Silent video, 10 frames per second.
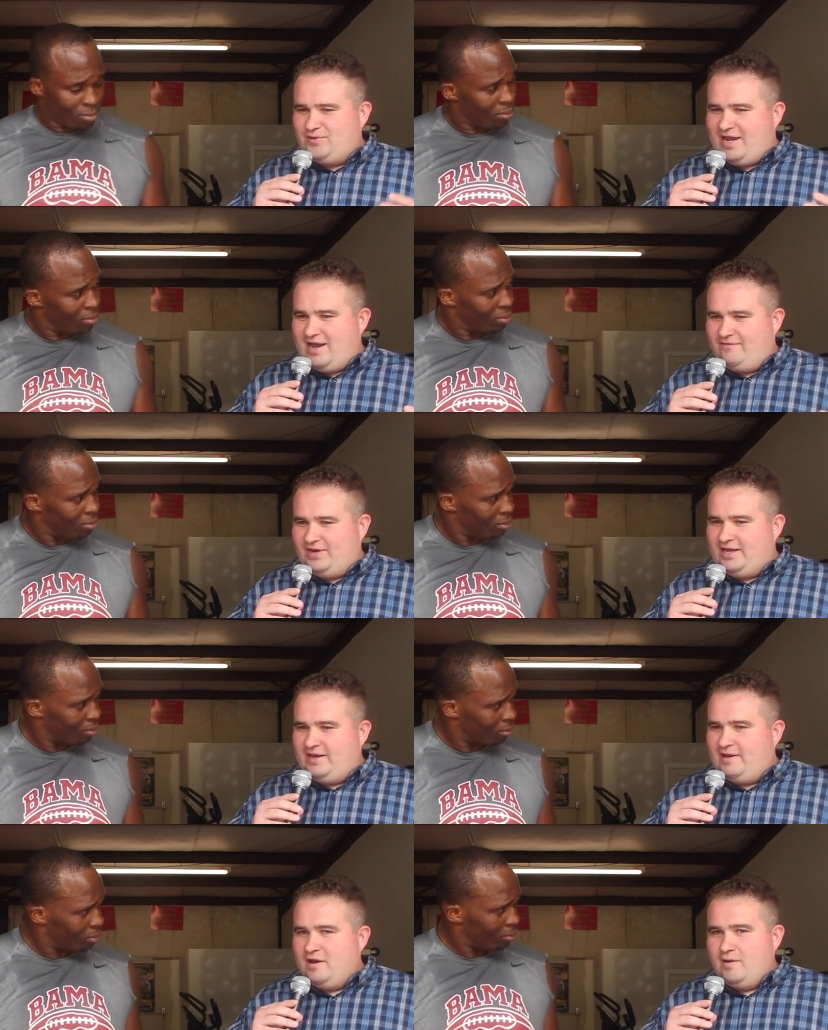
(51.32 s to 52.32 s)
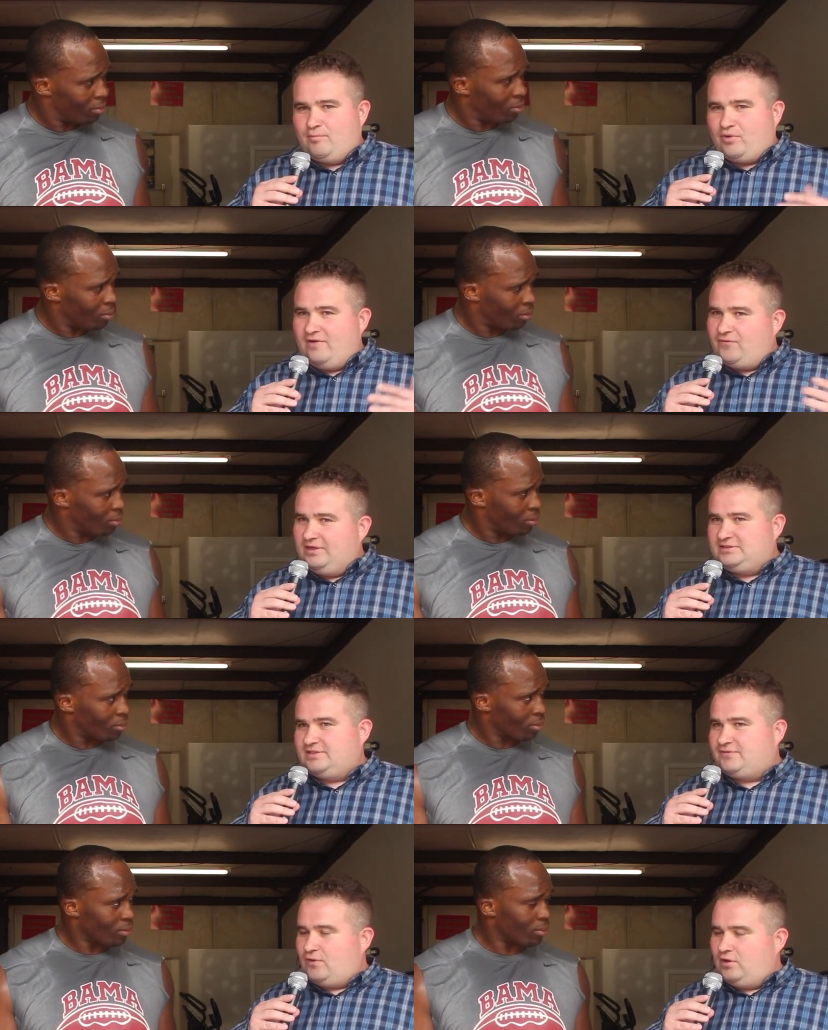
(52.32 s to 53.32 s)
Speaker 1: Do you have any preference
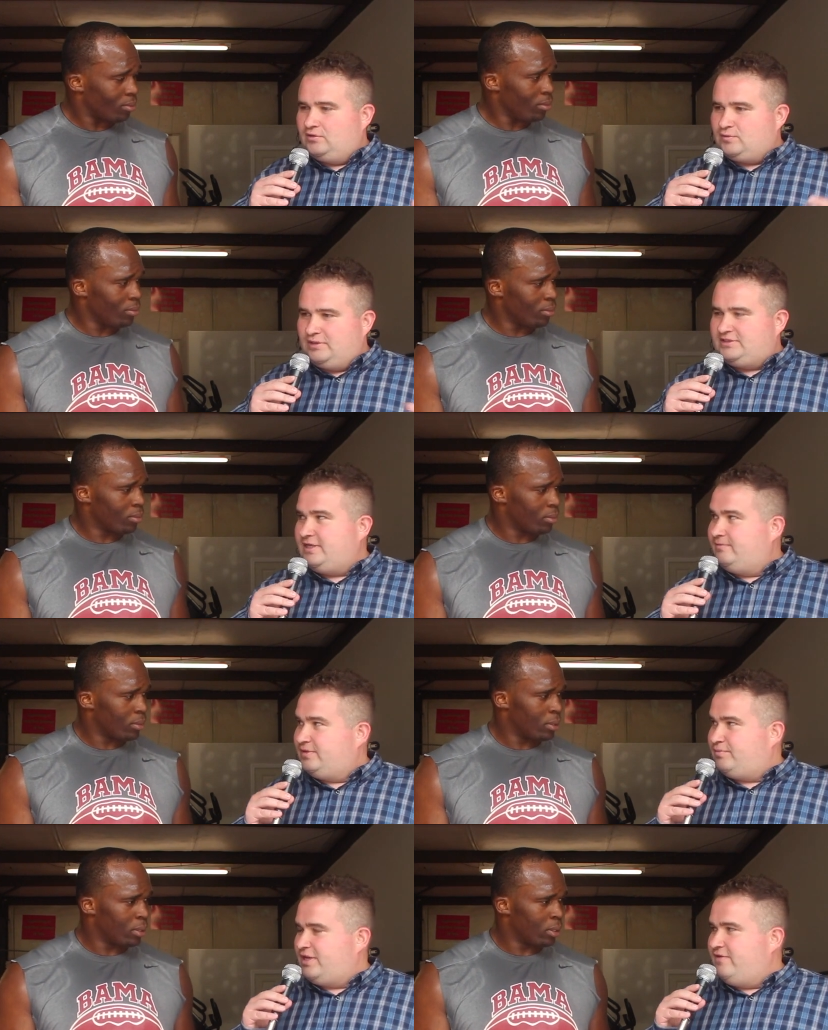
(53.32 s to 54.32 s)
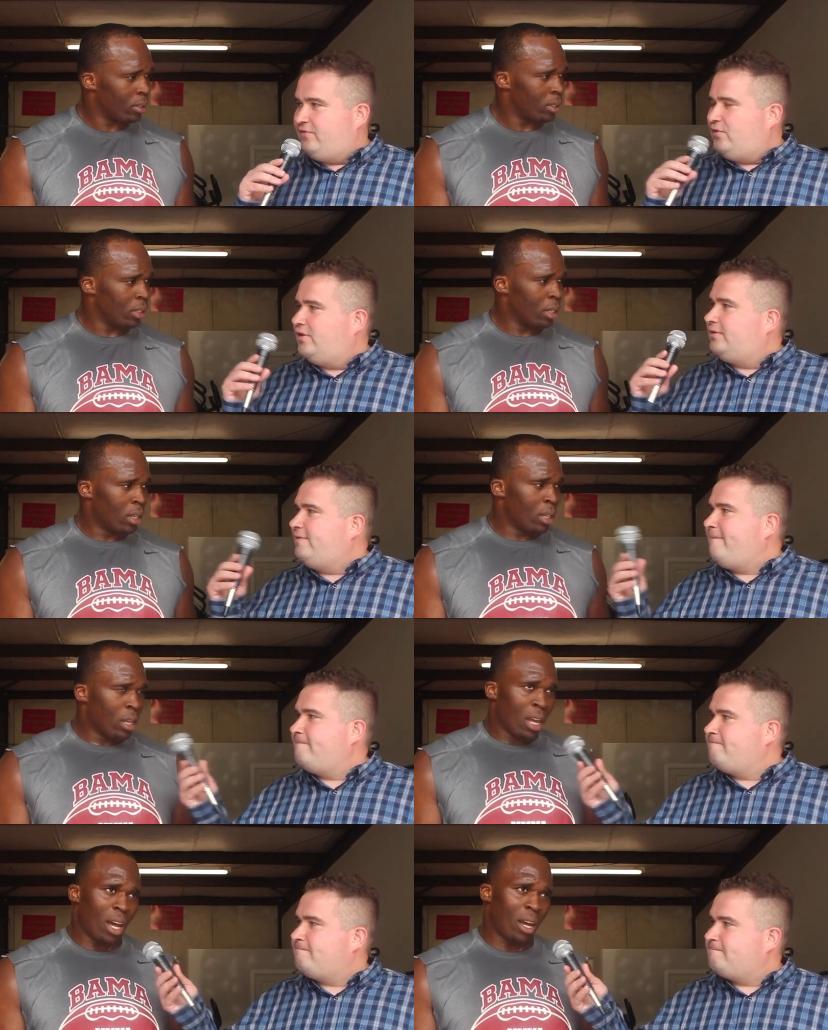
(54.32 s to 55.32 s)
as far as what team to play for?
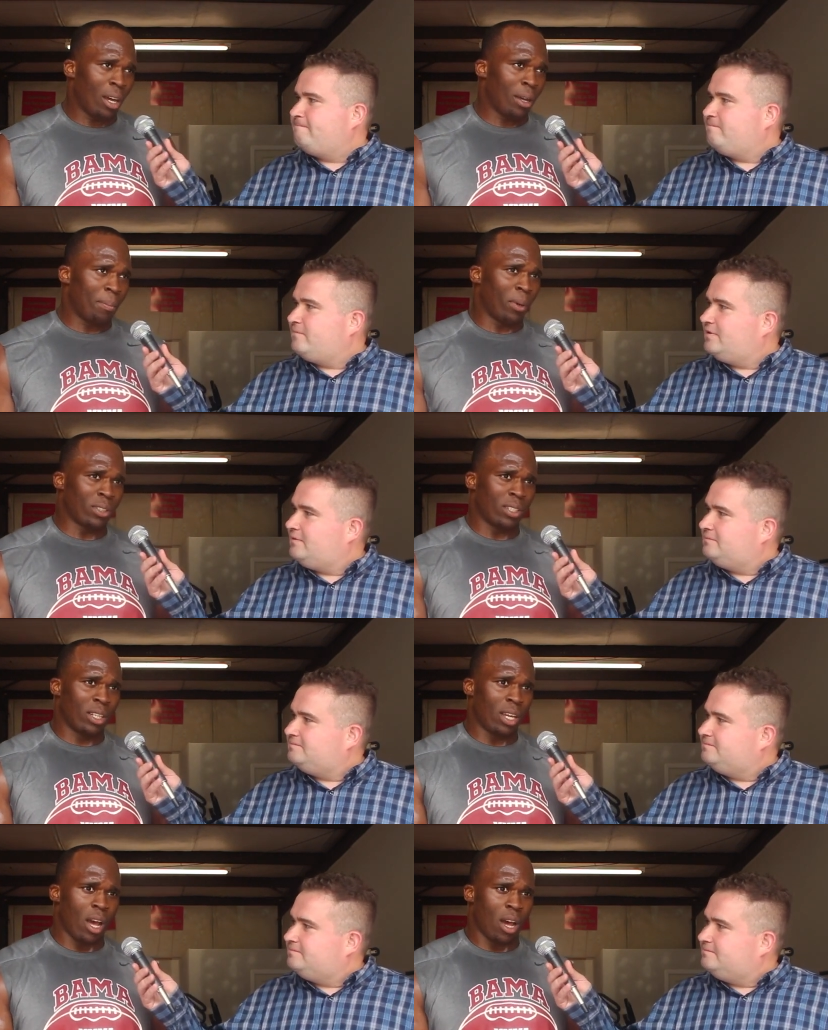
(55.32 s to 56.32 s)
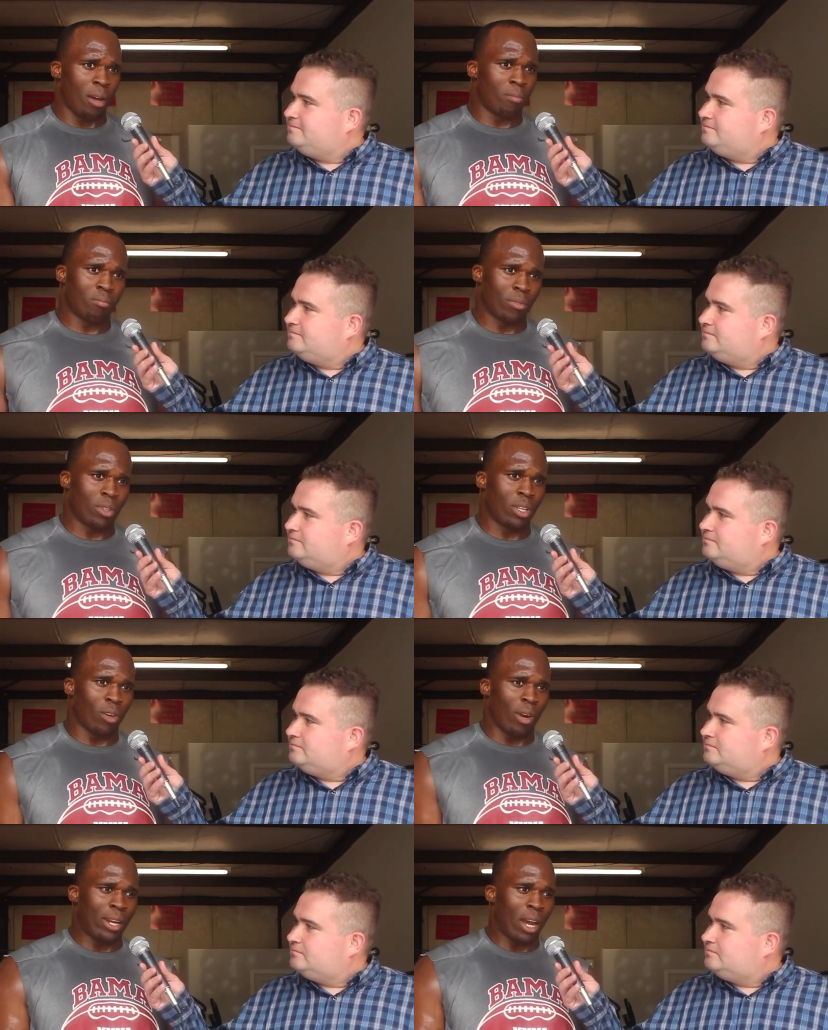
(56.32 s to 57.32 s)
Speaker 2: Uh, personally, um, you
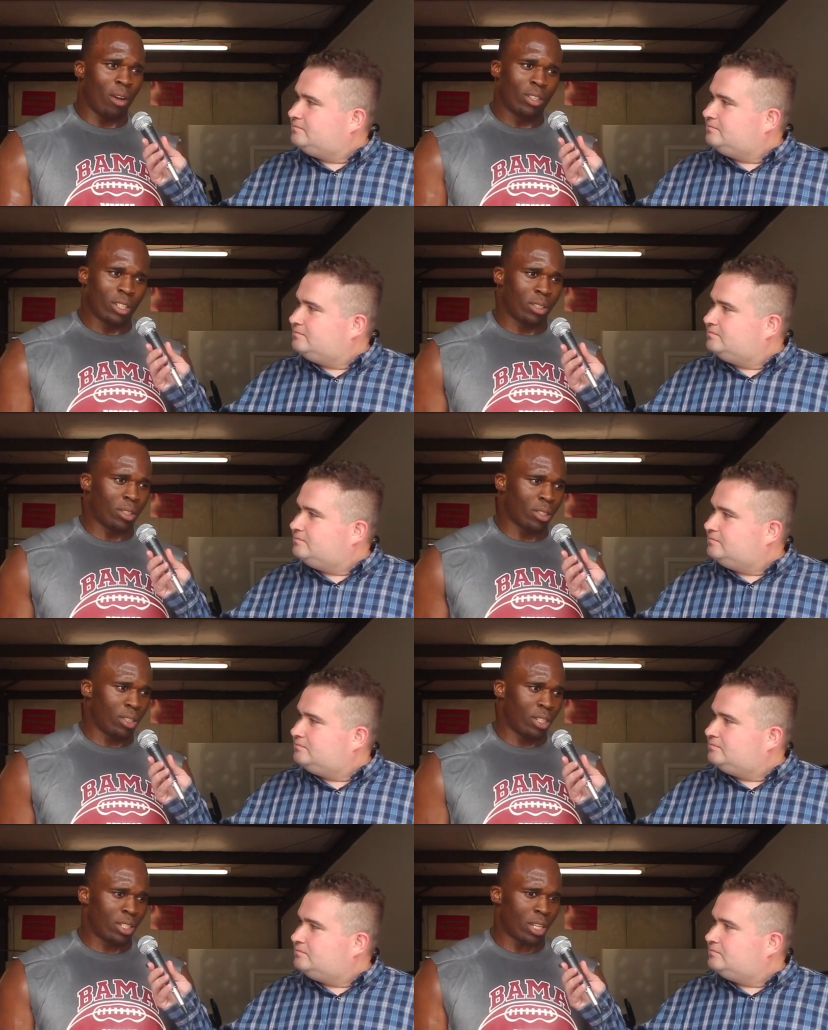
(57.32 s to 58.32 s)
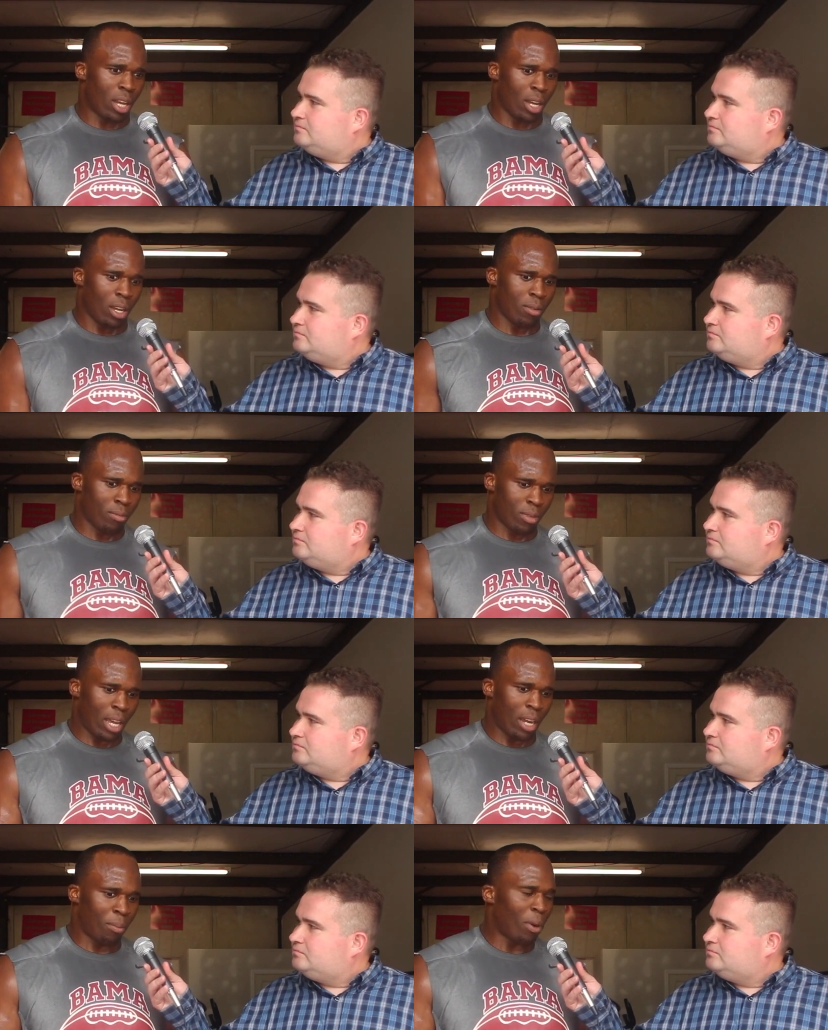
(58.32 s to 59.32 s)
know, right now in this in this uh,
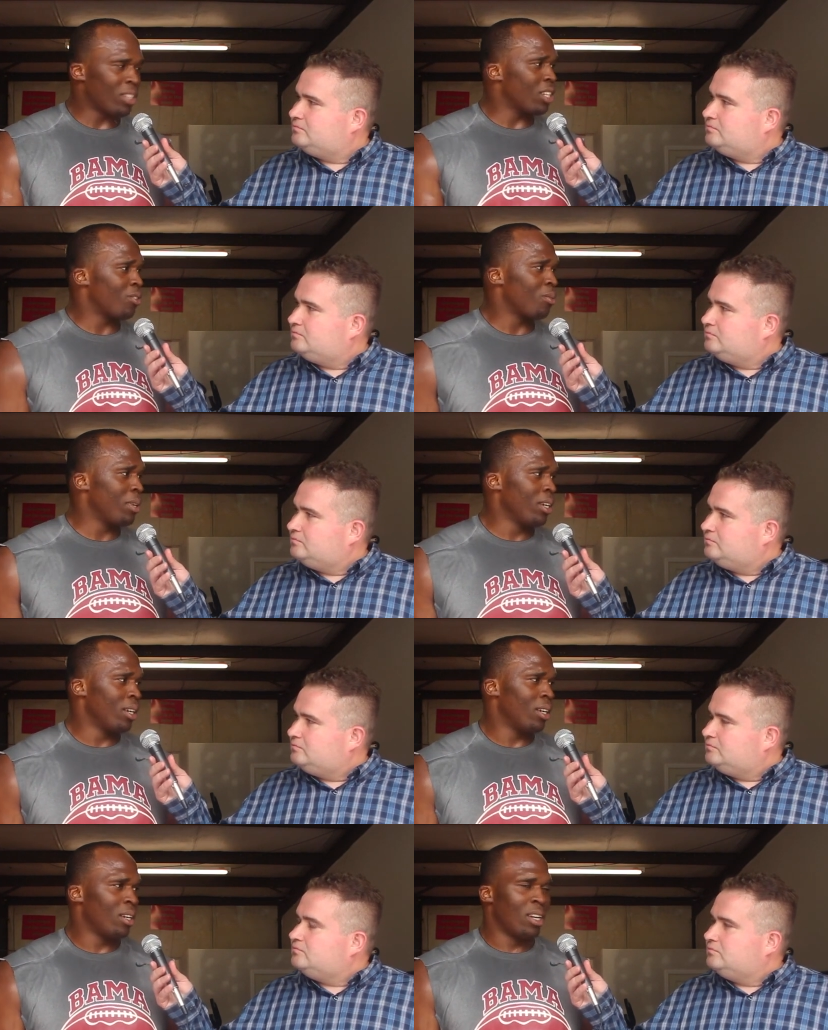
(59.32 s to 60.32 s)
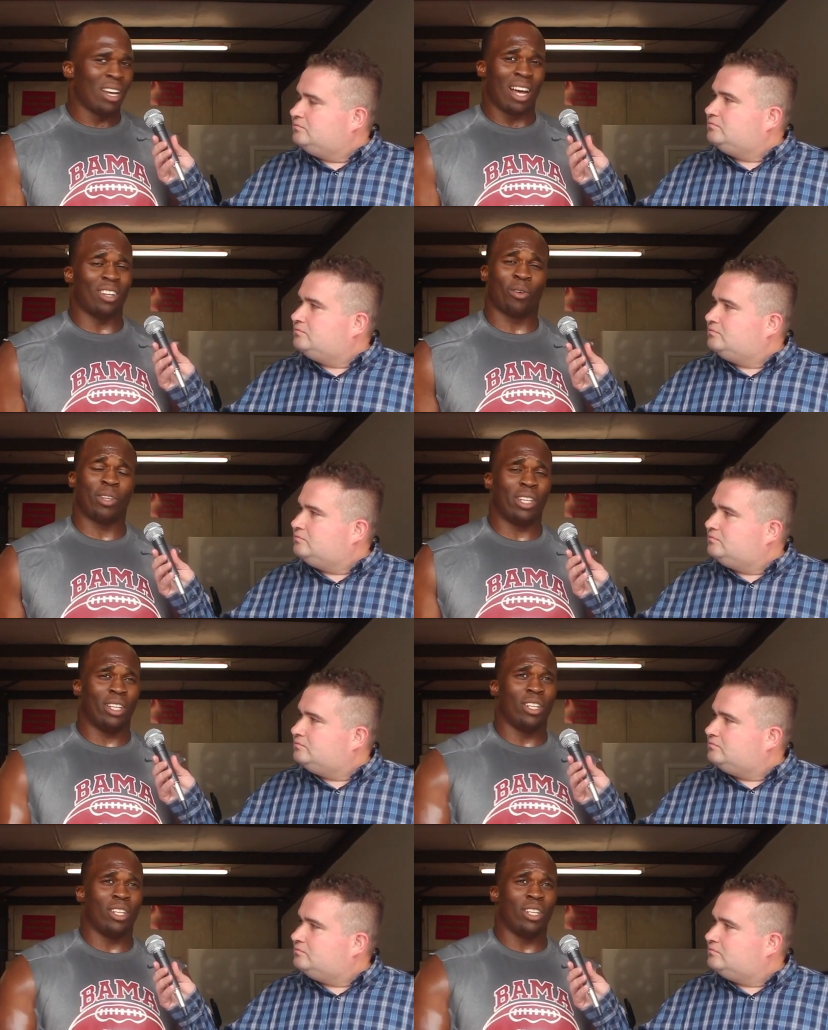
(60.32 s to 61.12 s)
kind of process for me, I don't really